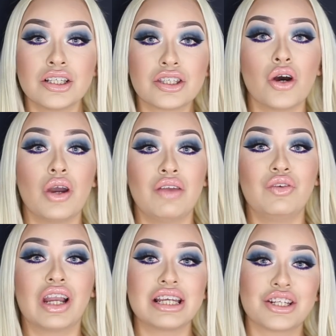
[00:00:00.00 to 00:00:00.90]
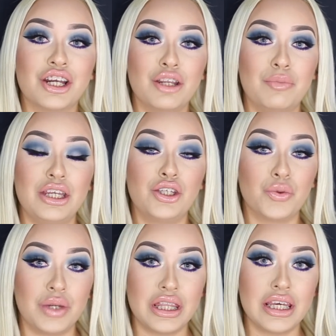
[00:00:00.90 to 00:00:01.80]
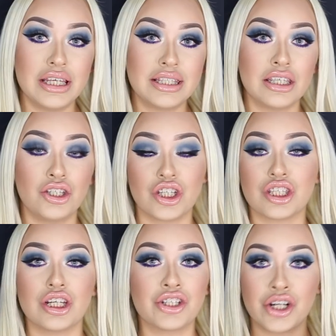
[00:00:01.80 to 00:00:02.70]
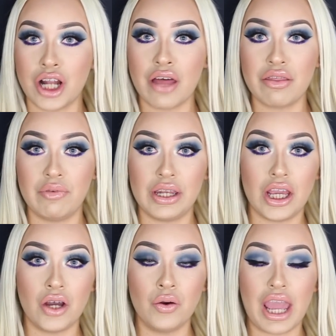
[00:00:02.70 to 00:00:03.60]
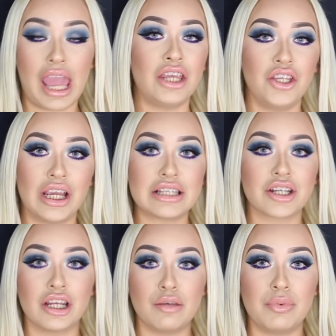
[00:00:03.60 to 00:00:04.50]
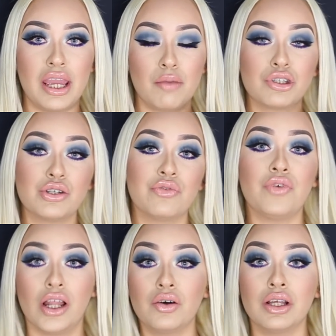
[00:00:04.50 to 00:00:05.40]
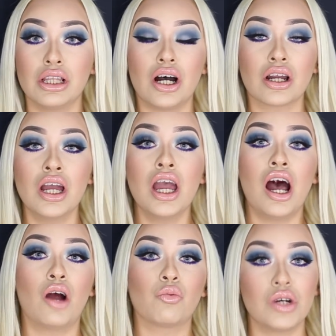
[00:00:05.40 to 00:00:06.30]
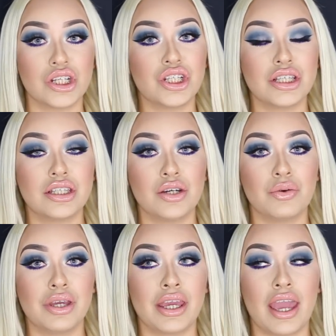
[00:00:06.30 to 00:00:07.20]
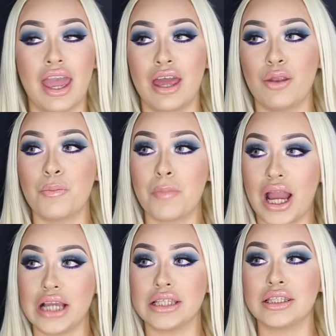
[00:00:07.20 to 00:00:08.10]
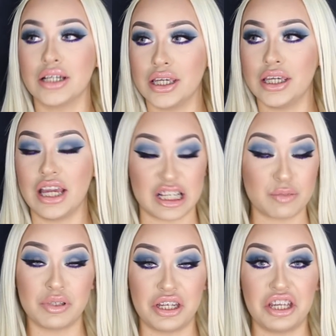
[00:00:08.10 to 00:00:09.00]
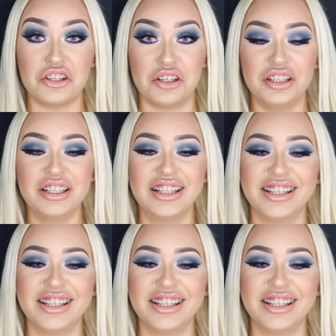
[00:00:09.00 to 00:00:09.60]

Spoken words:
So if you guys are going to be doing this, just turn on the video and you guys are going to be able to follow along on what she's doing and my sucky explanation.